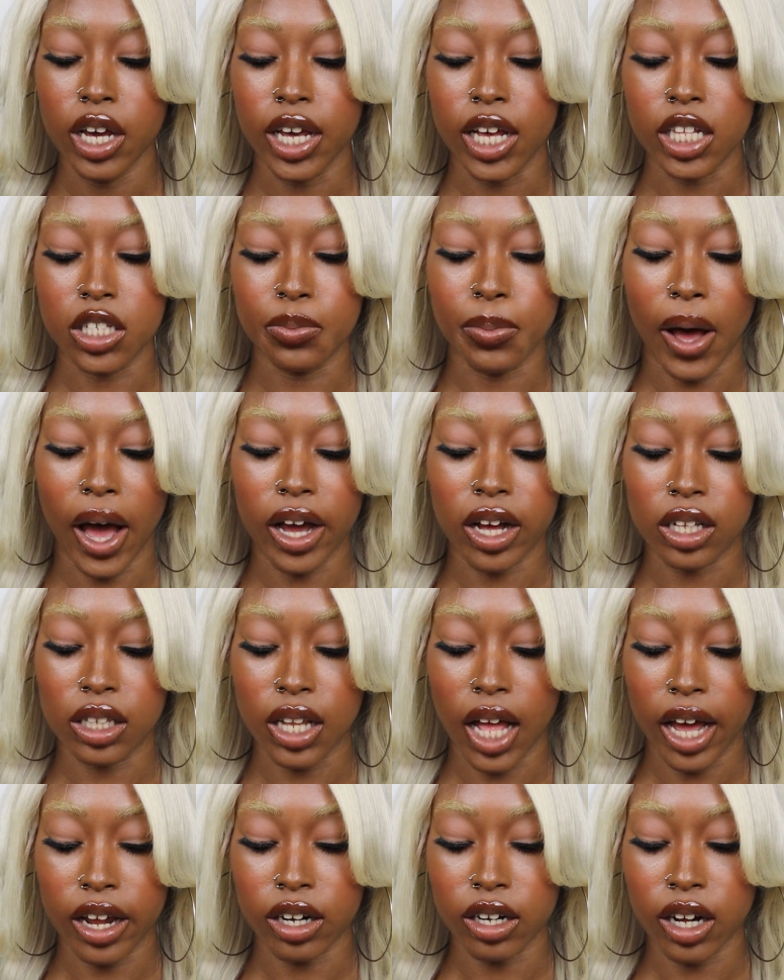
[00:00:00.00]
It's by
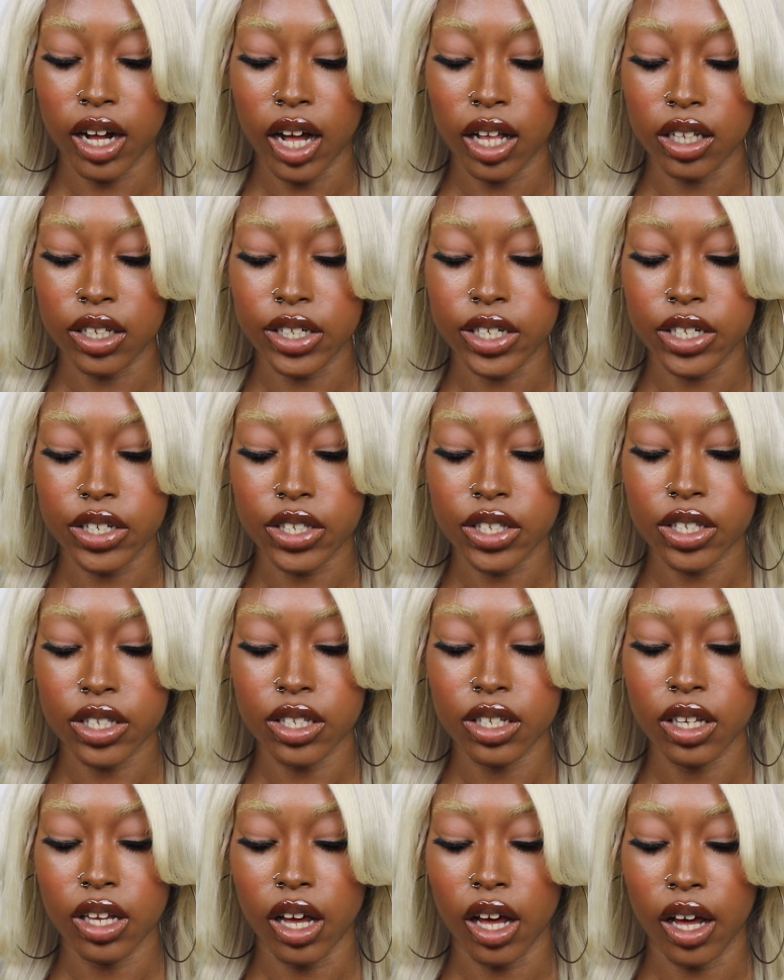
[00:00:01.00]
Kaleido
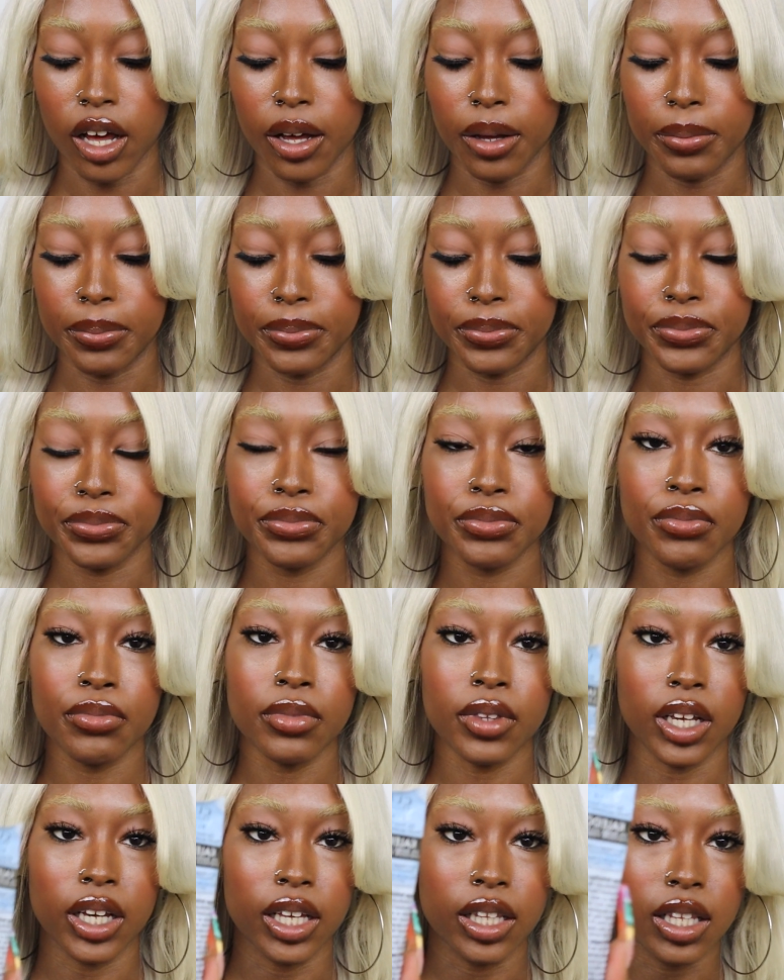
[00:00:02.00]
Colors, and
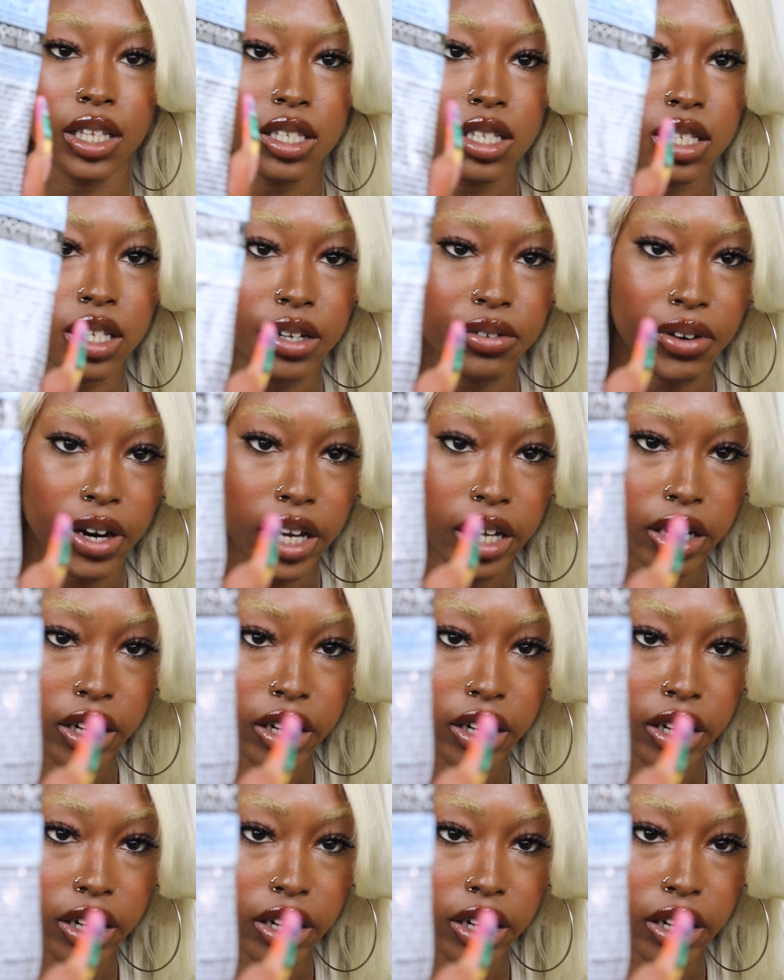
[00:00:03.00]
this is it right